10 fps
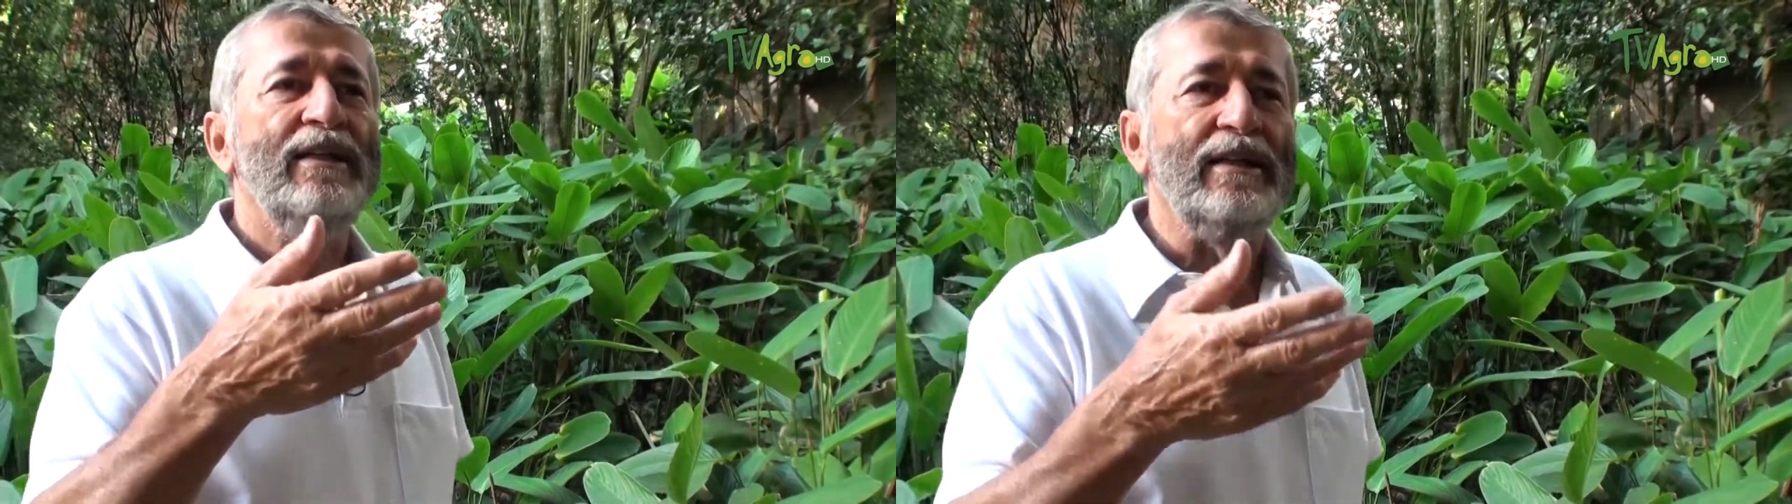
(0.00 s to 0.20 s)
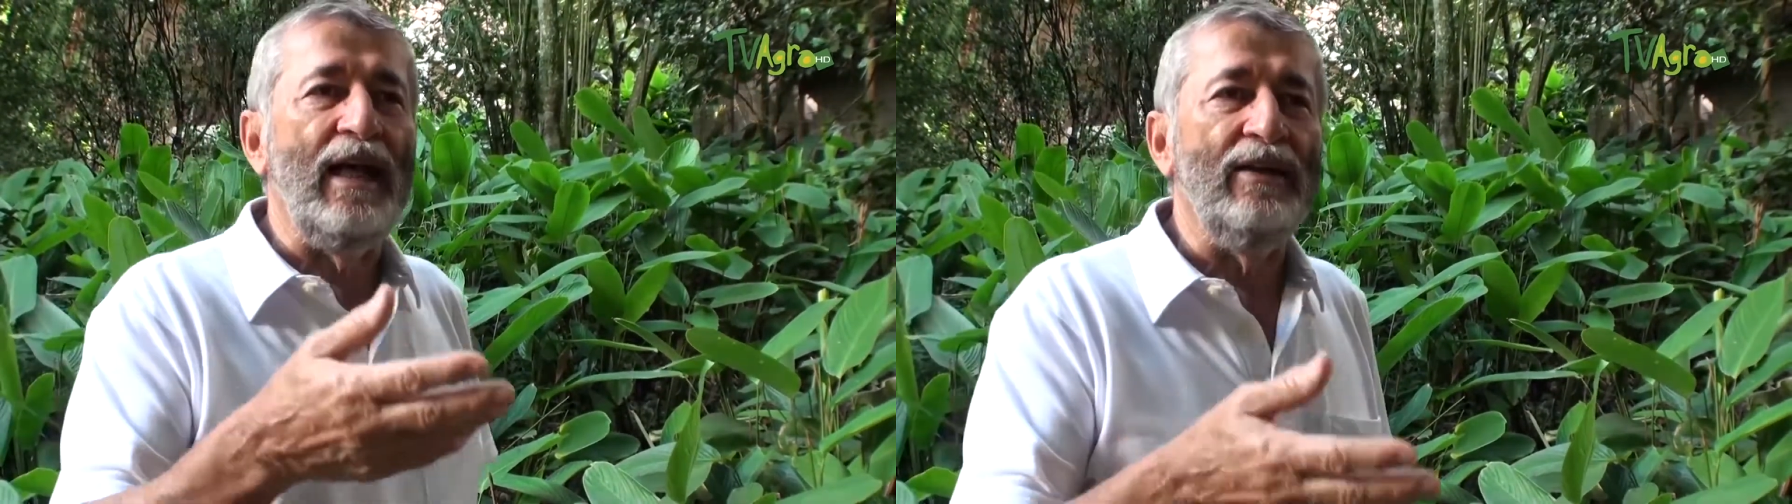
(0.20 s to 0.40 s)

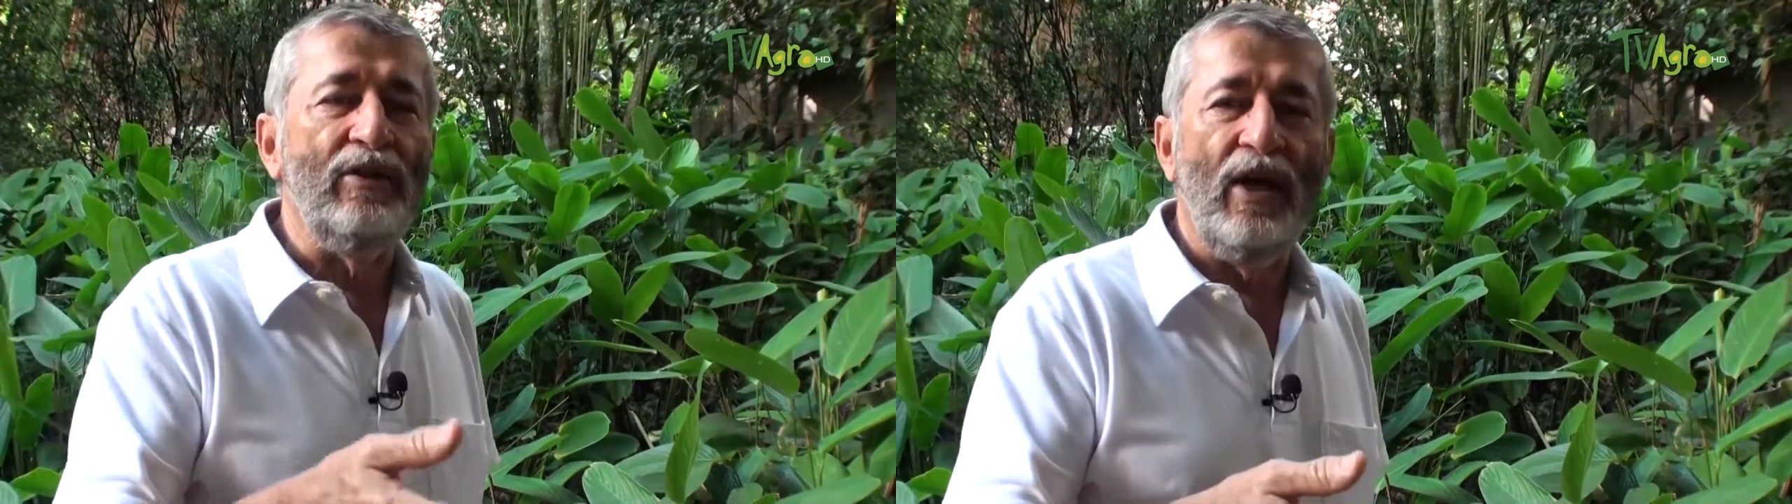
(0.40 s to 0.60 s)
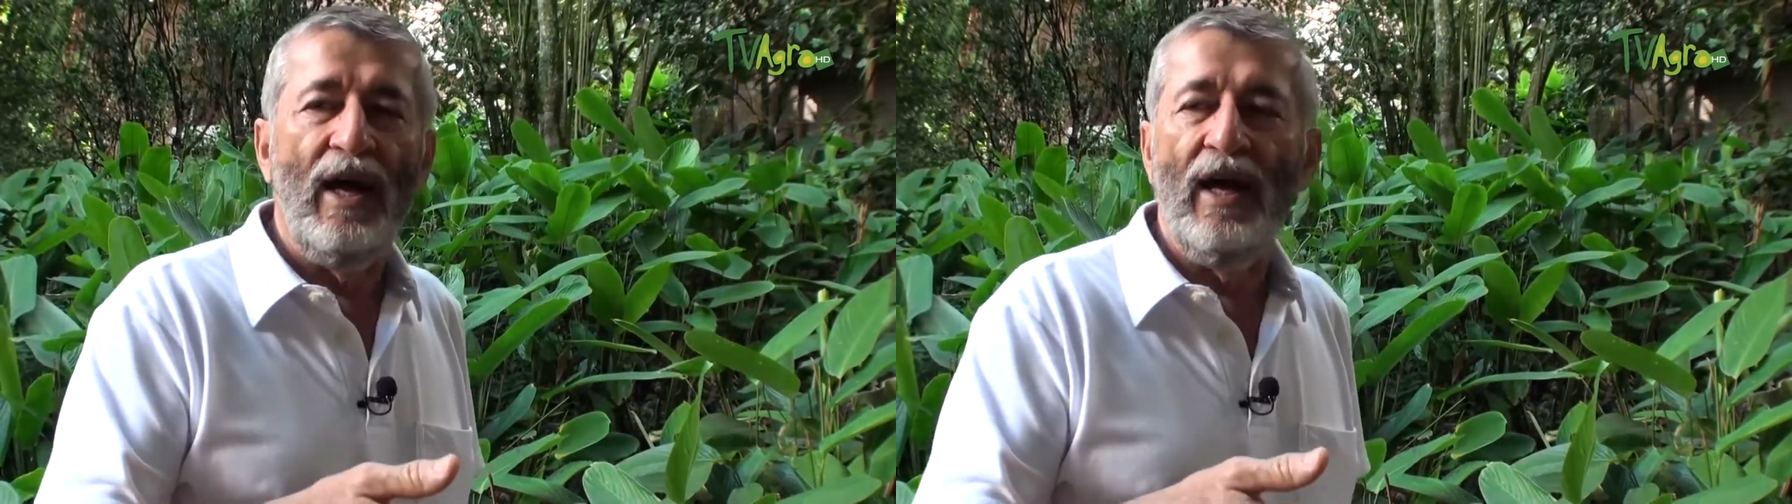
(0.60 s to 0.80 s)
in the
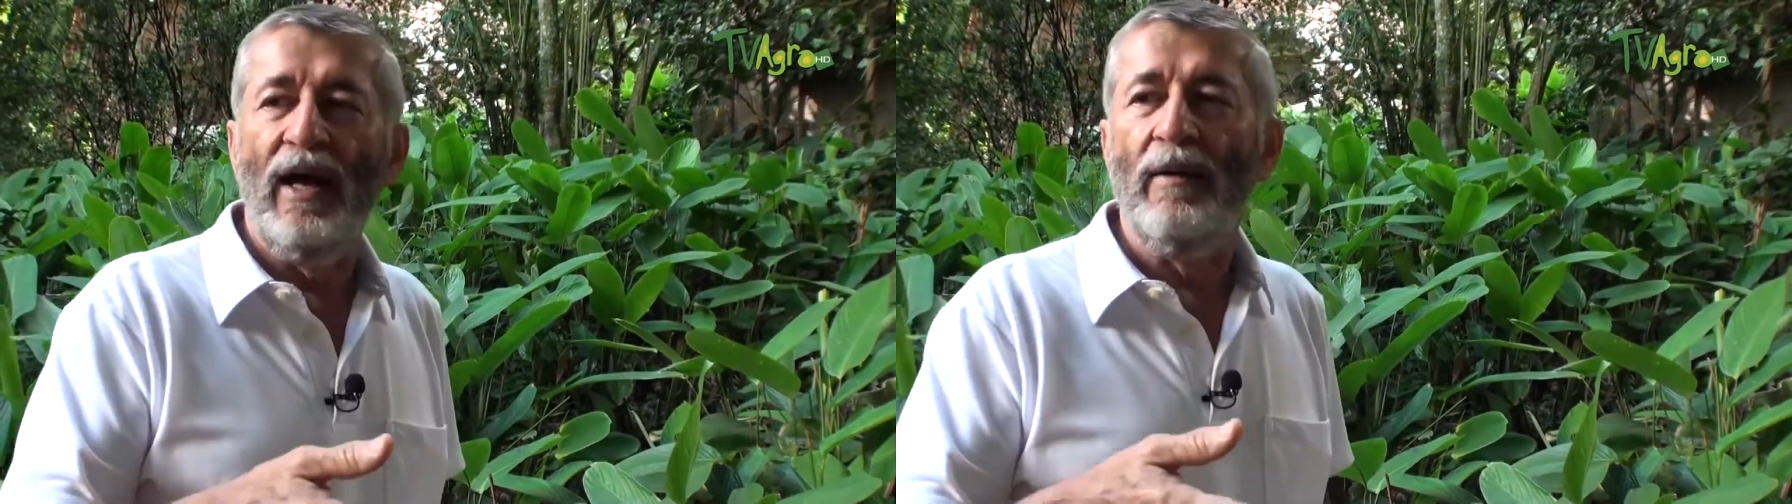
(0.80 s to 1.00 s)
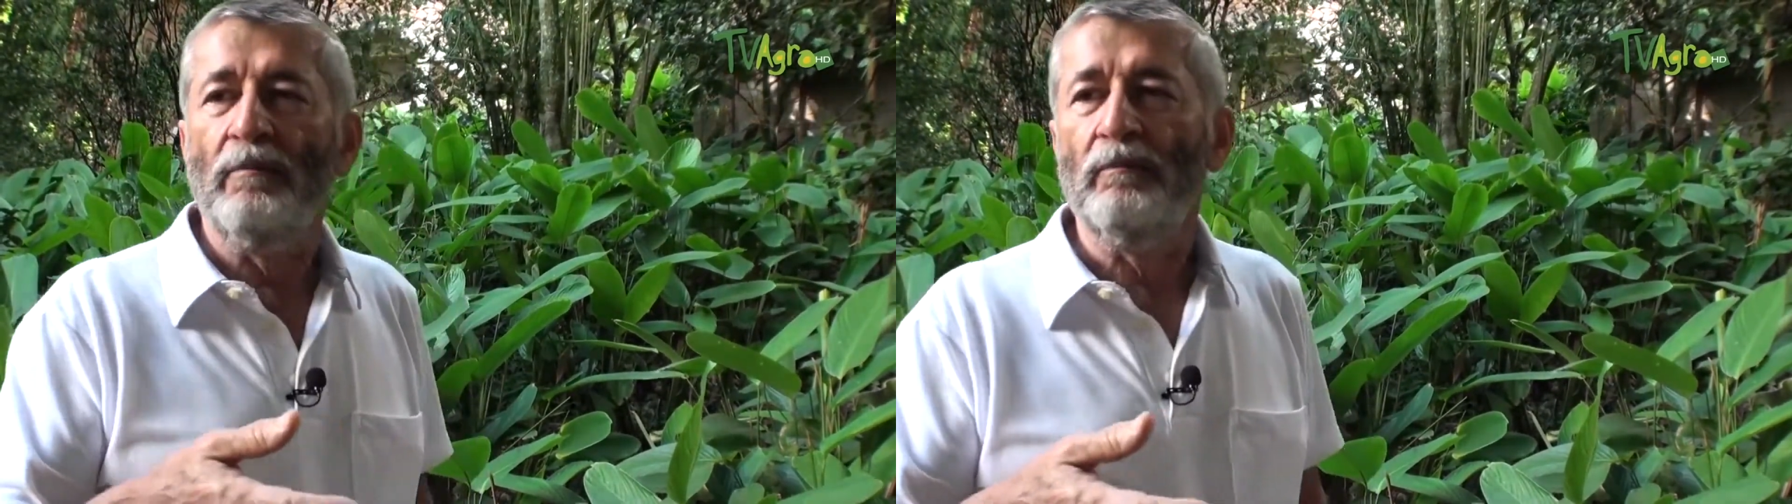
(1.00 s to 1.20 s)

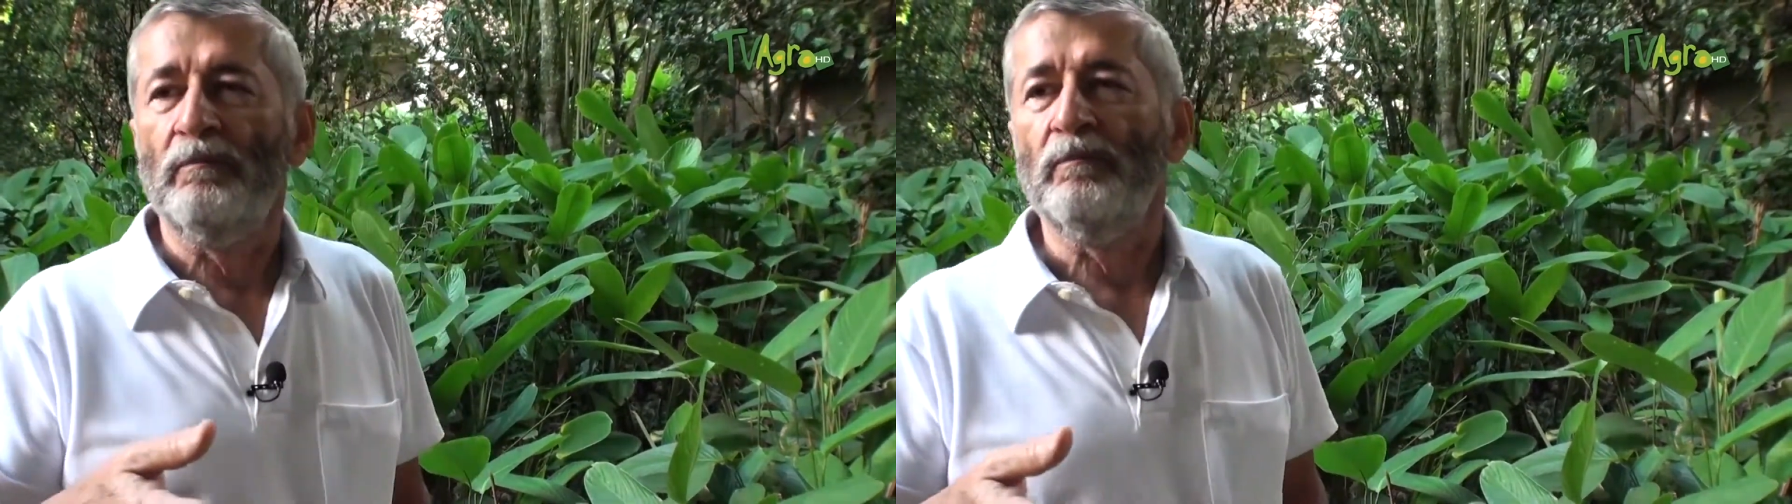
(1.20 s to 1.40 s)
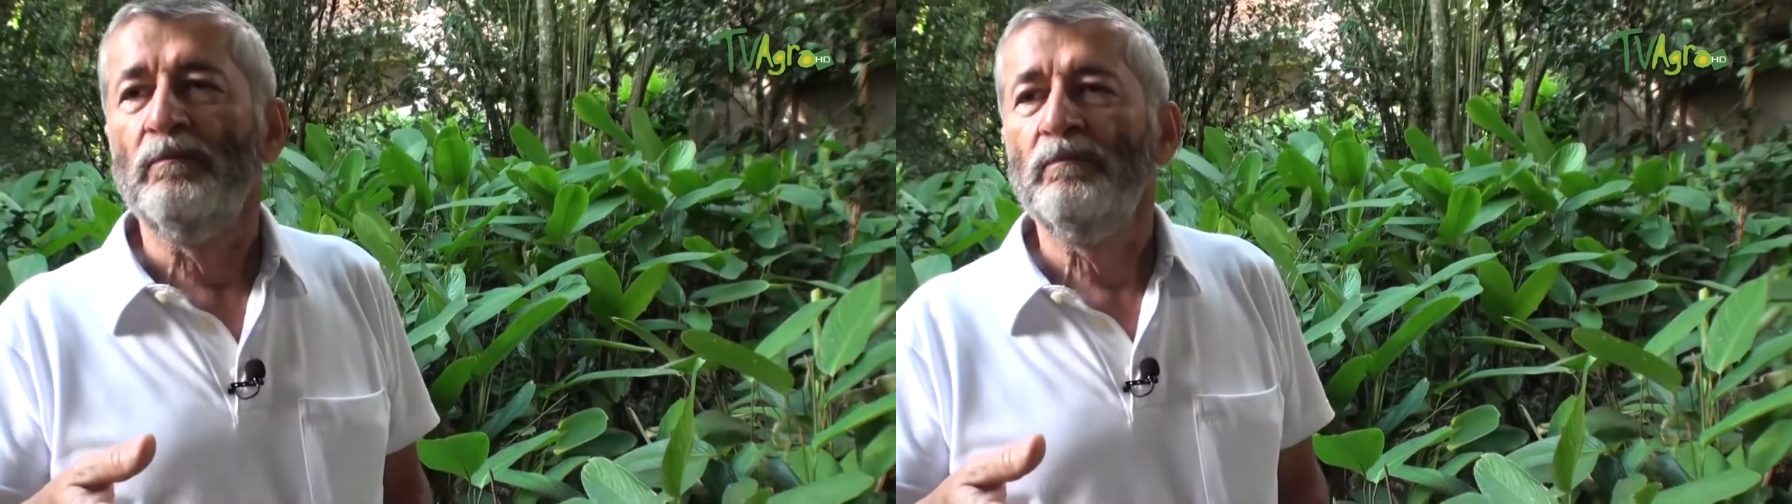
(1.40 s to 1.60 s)
cultivation of
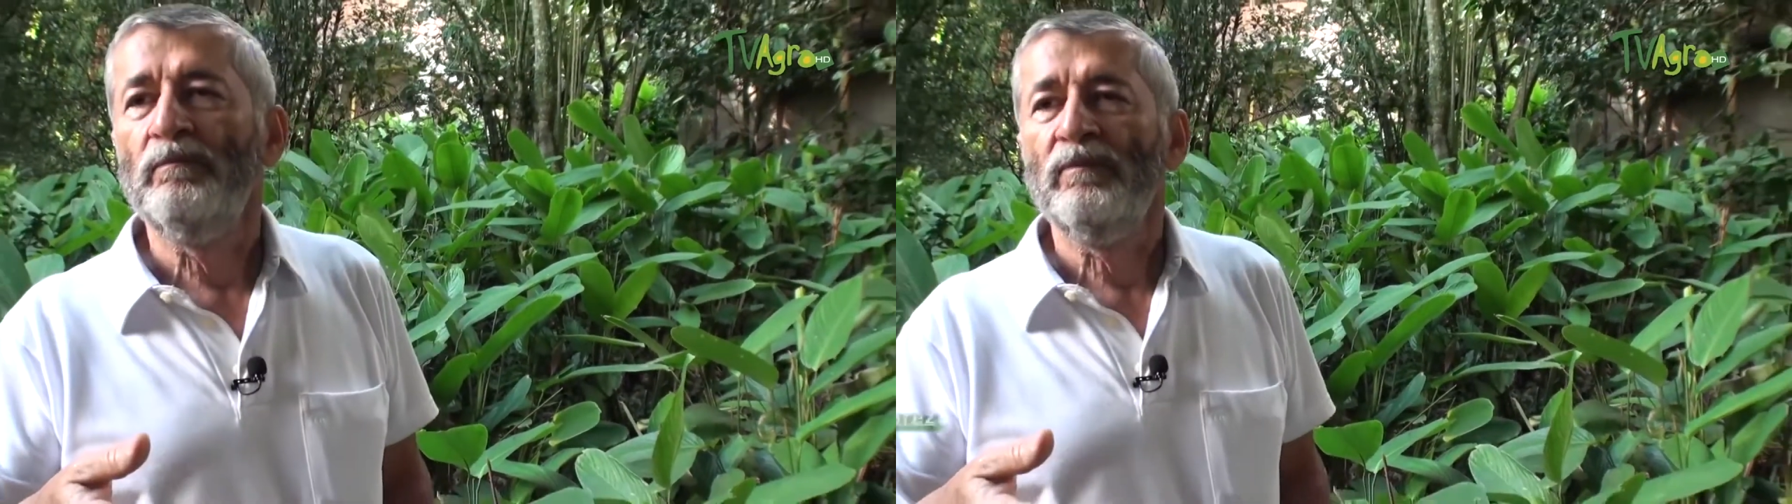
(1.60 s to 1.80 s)
coffee.